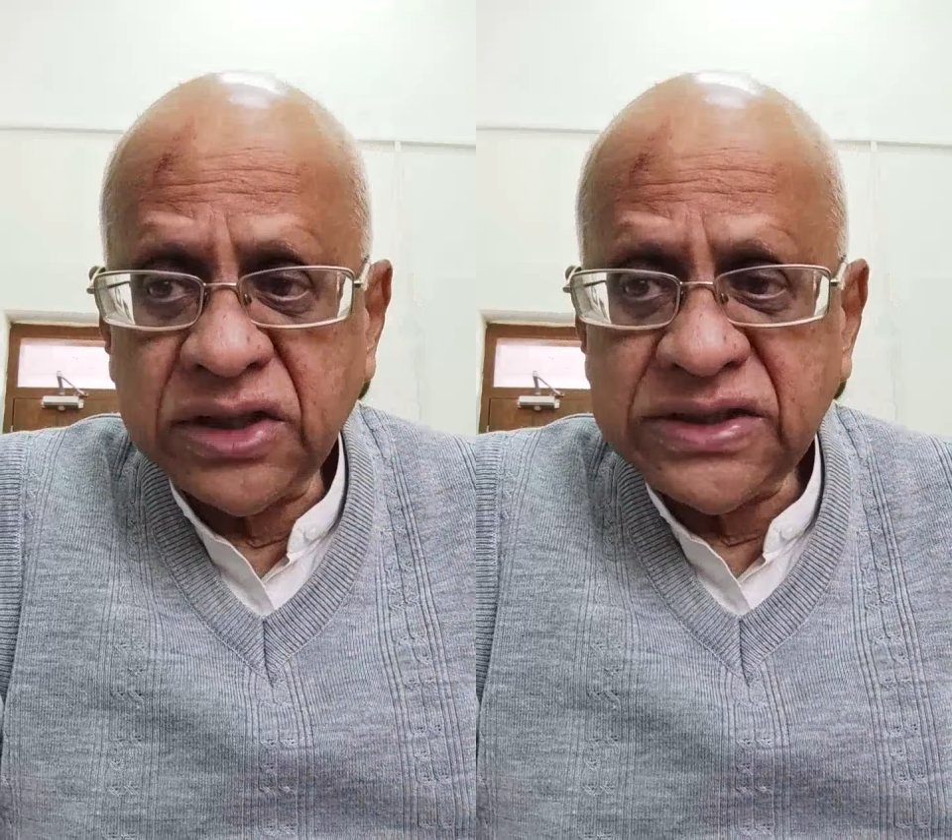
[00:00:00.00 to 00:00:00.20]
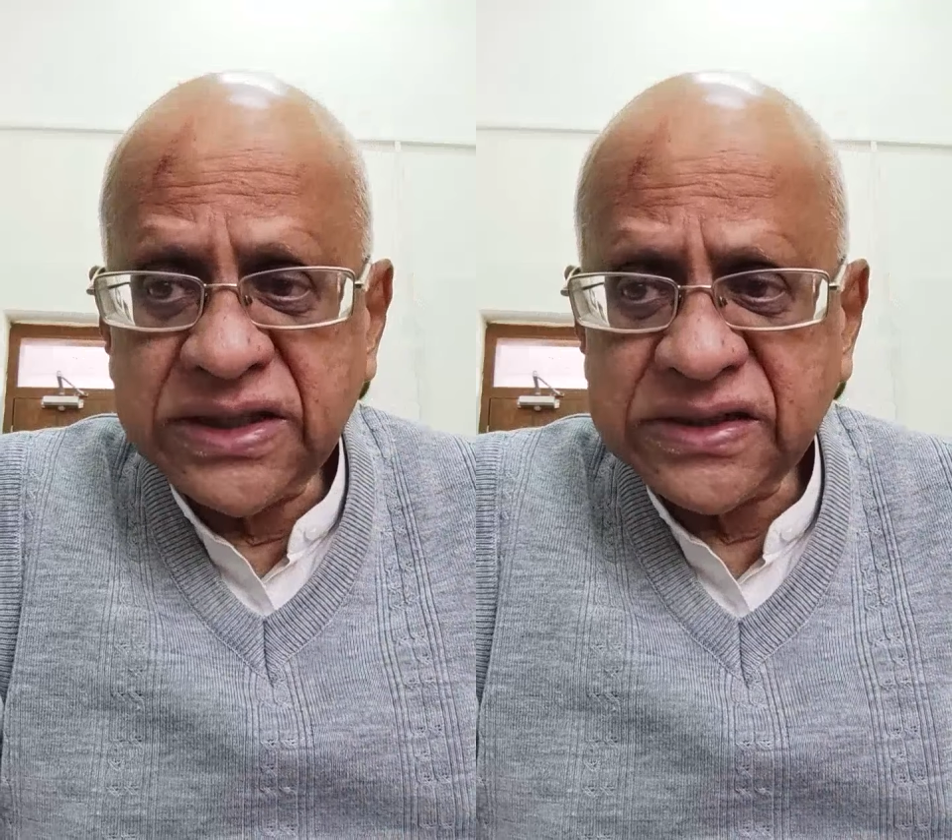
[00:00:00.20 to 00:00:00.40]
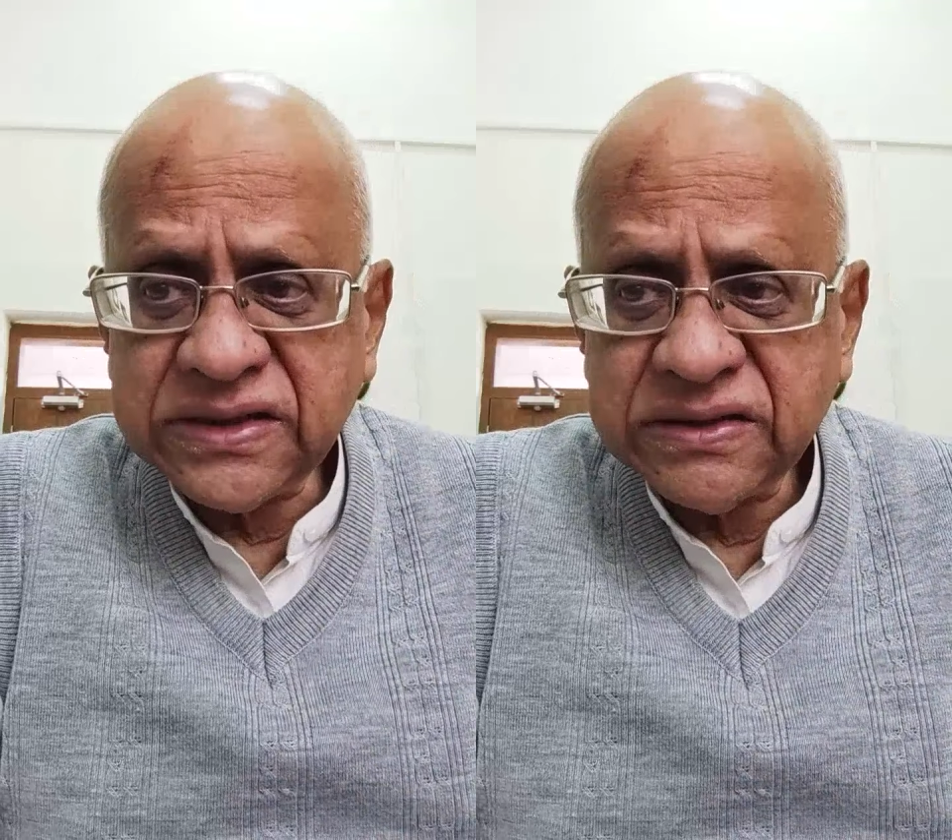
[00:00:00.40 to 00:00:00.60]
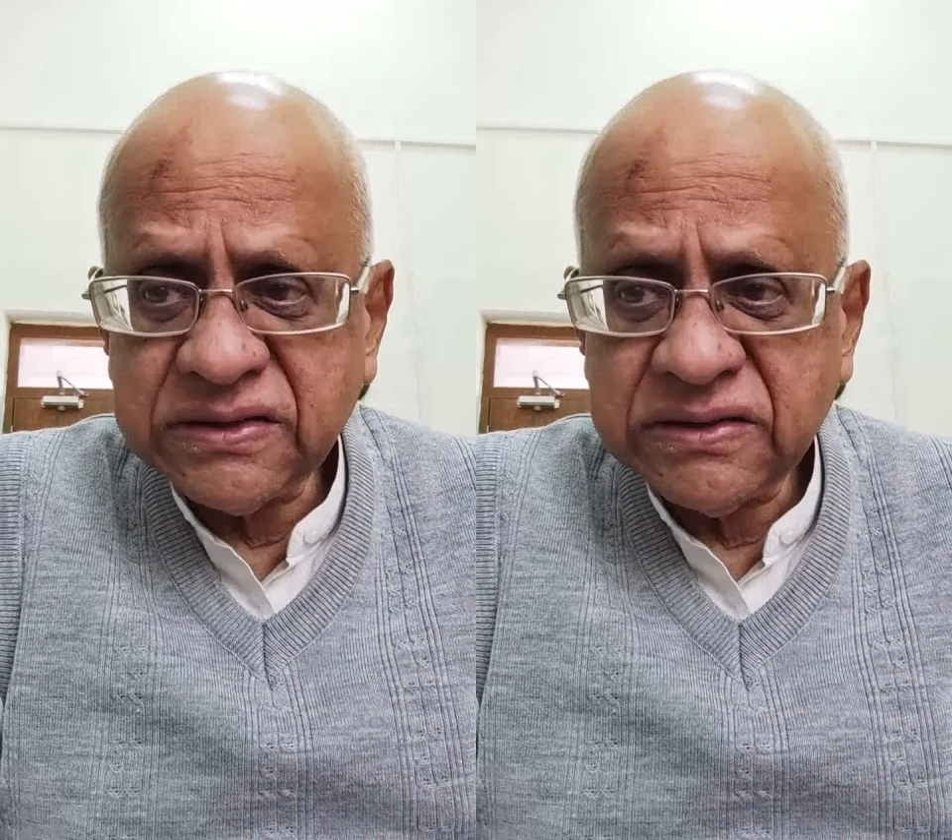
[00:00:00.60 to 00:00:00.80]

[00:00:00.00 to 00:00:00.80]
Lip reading: this is